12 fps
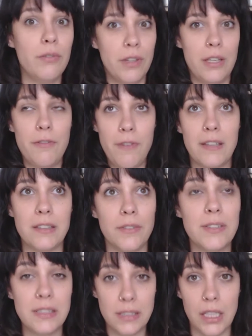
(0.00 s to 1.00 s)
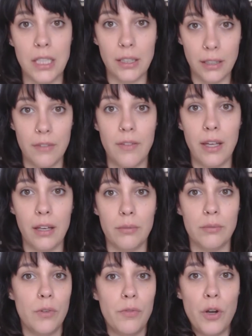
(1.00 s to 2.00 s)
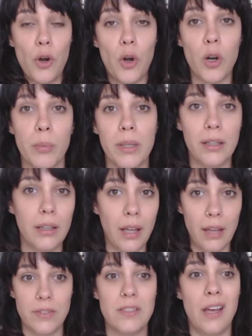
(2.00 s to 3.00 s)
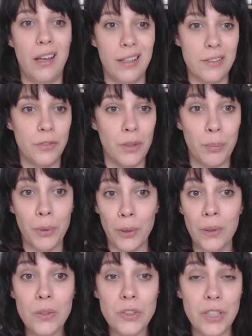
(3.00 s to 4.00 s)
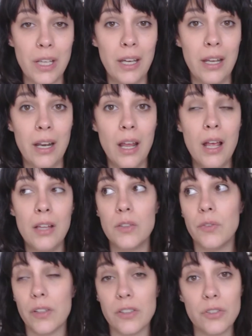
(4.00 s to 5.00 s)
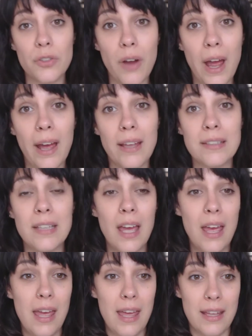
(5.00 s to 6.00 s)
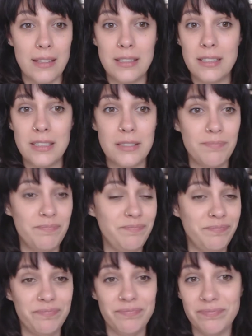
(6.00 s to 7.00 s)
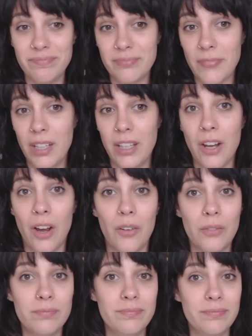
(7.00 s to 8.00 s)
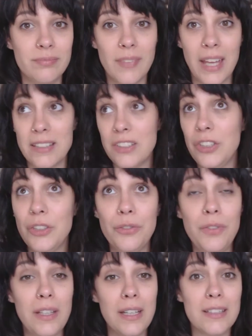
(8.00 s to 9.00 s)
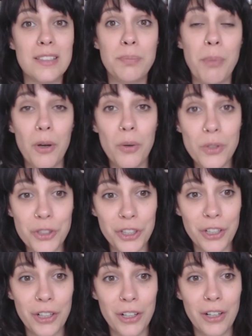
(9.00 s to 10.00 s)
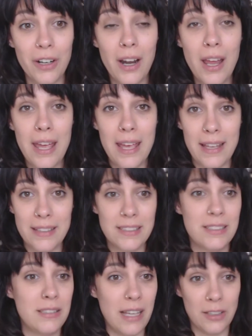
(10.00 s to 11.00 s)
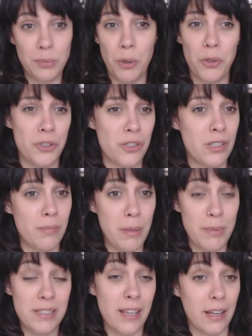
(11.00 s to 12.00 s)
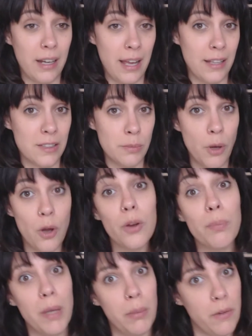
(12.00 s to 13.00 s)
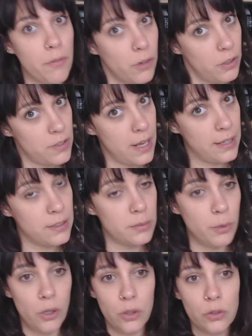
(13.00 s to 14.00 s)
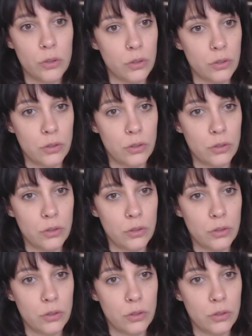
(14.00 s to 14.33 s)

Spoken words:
effects of city living, of an urban lifestyle that's full of pollution, it's full of stress, it's, you know, it's UV exposure, it's exposure to maybe secondhand smoke, maybe firsthand smoke,